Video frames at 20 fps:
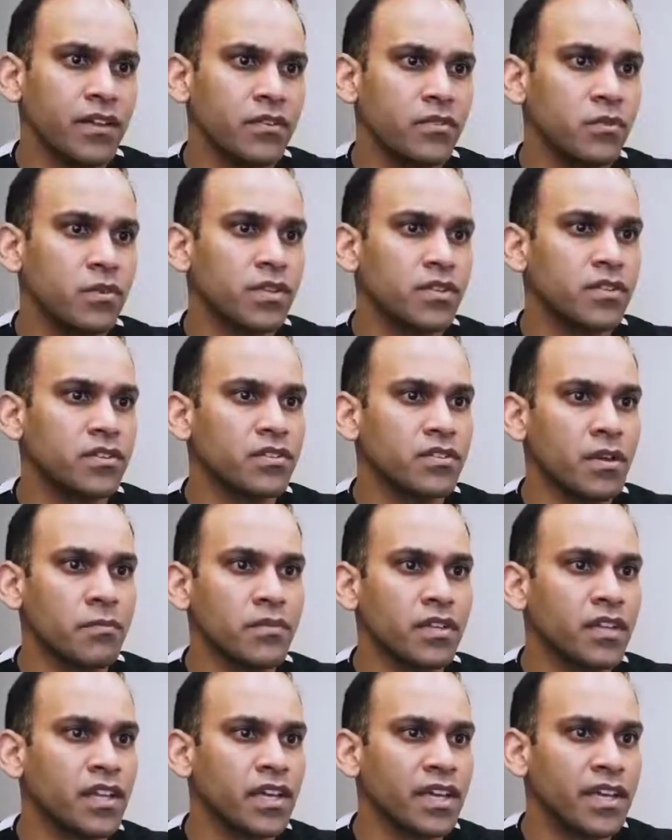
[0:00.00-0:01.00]
And with
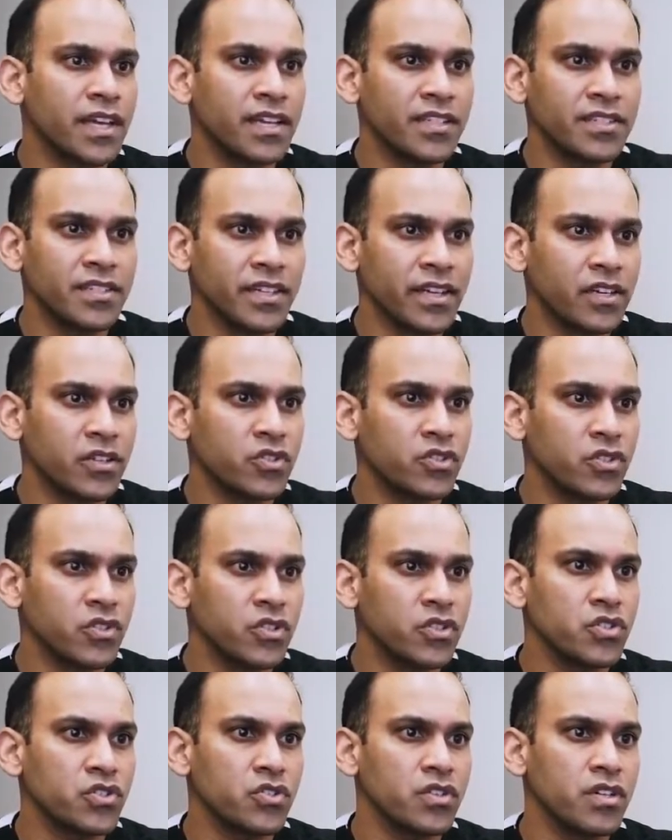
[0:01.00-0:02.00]
something like an ACL
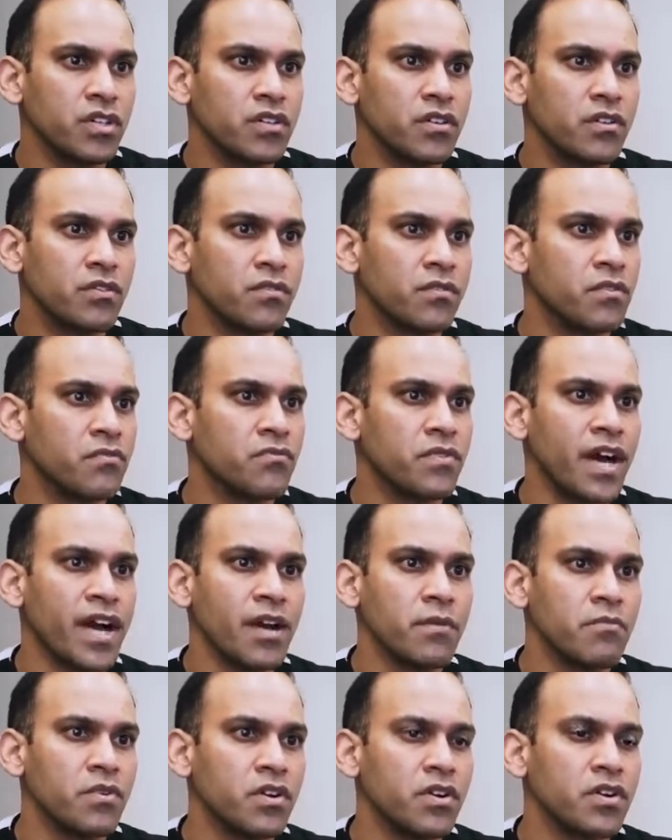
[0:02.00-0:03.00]
surgery, the
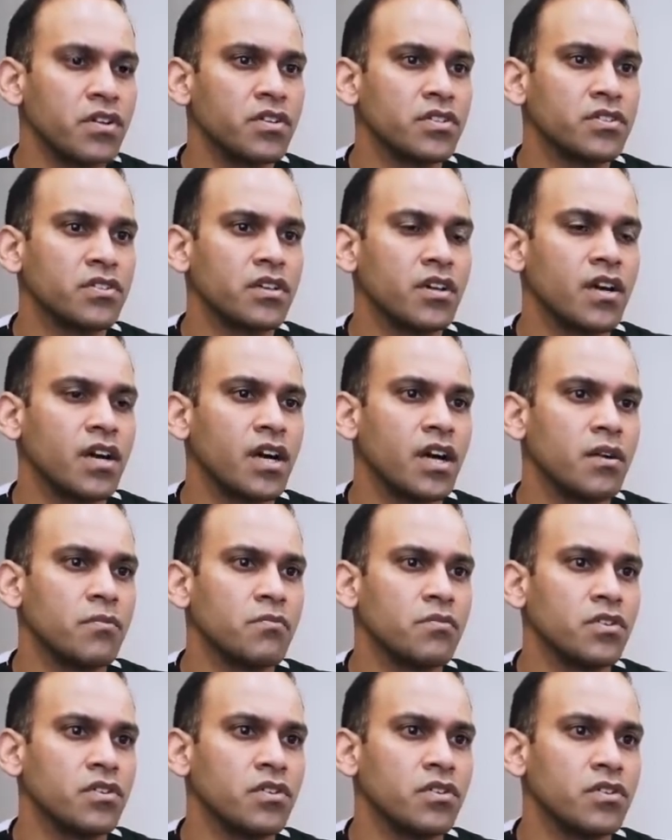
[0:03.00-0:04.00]
fibers,
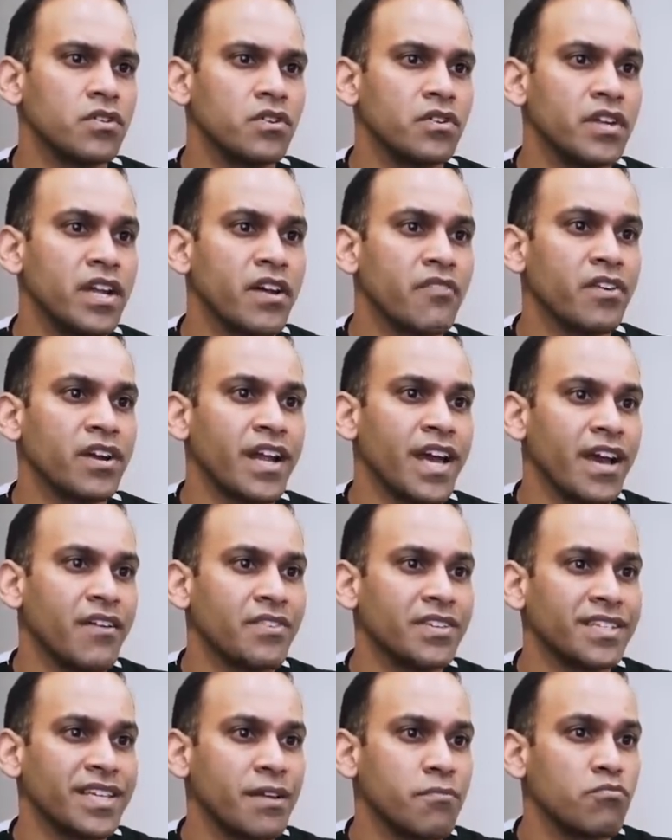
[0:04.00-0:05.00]
you're never going to have
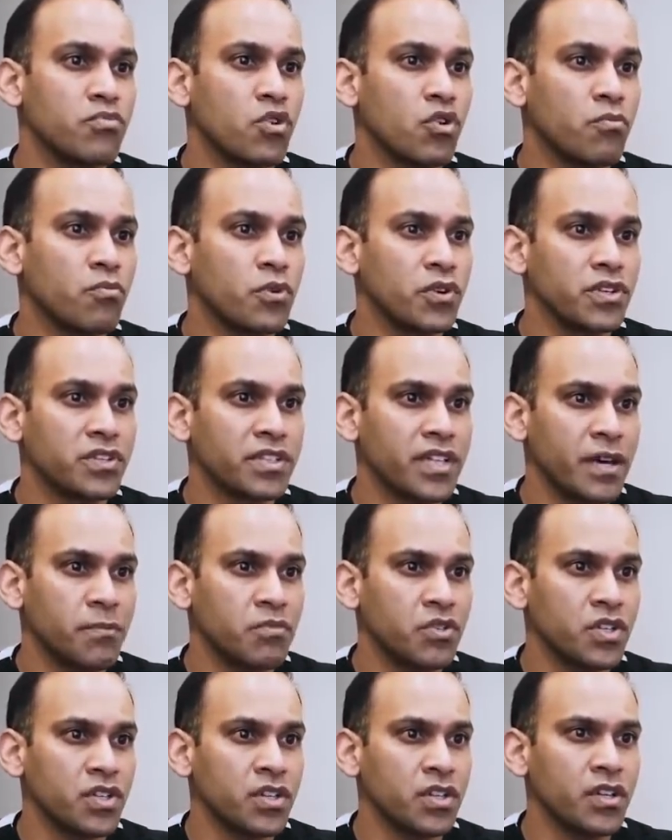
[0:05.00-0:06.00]
the same
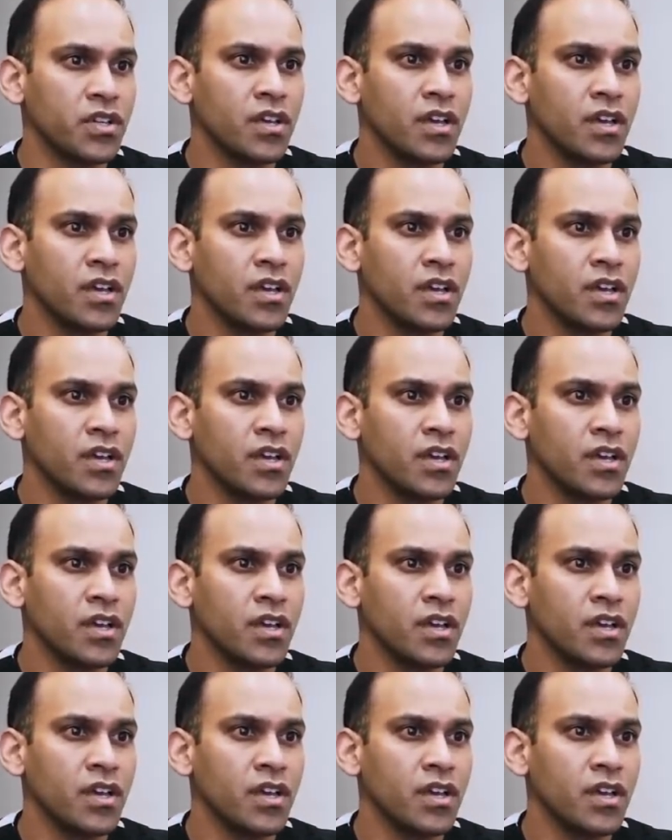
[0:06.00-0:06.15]
proprioception